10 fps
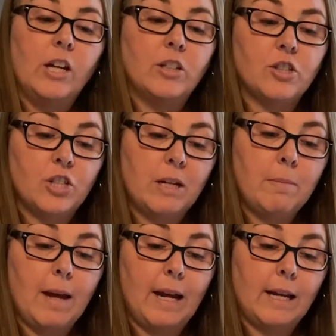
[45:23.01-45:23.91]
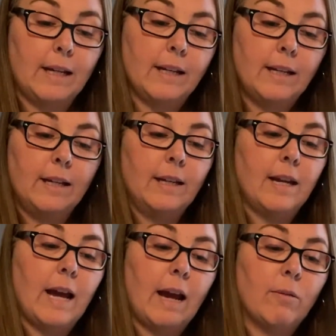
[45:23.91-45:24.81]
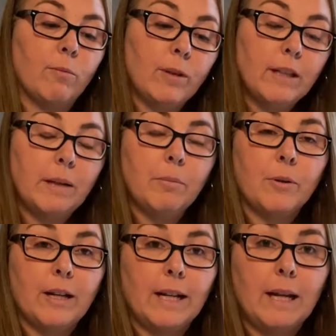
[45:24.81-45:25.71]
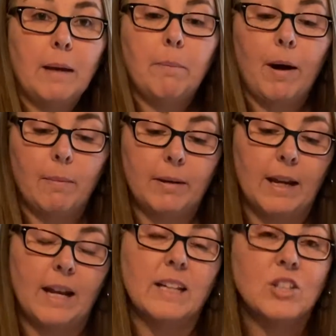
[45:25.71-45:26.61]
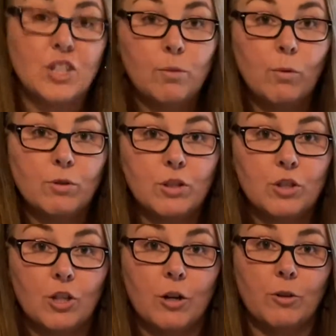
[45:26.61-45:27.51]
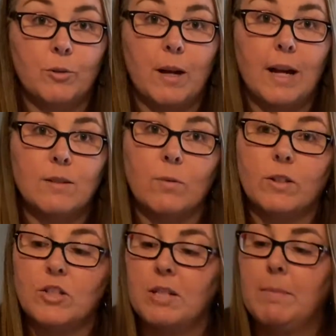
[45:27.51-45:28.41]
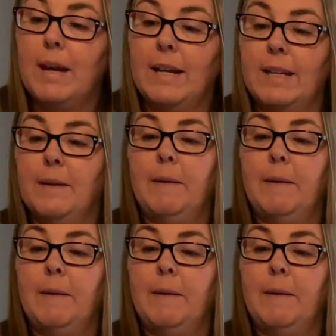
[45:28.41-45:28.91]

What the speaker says: she made a really pretty pumpkin, and she wants to show you guys what she made.